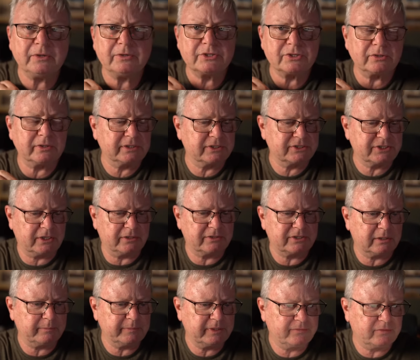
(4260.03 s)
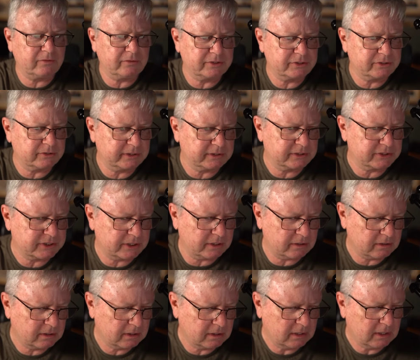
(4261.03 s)
enjoying the show. Tell me if you're enjoying the show.
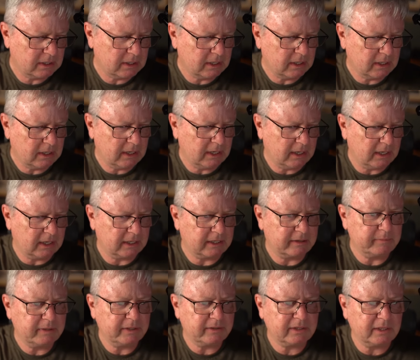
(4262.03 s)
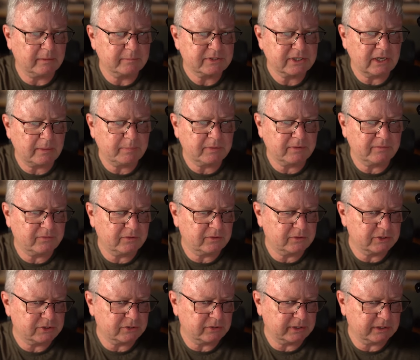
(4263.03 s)
Uh, give me a thumbs up if you're
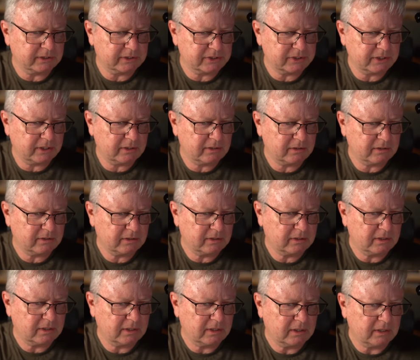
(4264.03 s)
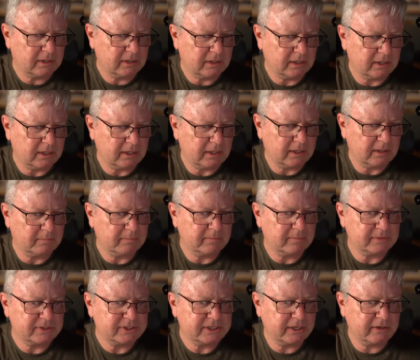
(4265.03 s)
enjoying the show. Um,
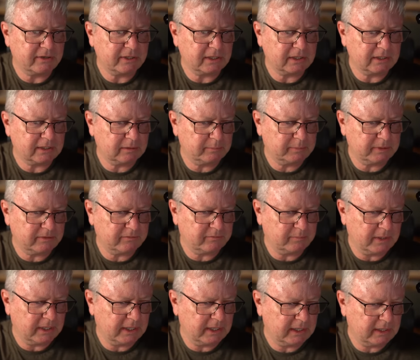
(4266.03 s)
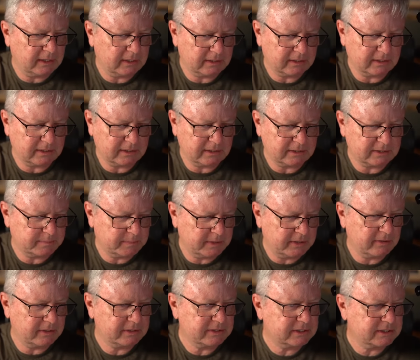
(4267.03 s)
sharing a little bit of my
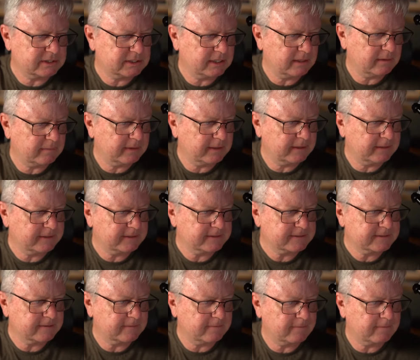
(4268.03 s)
experiences here. I'm going to just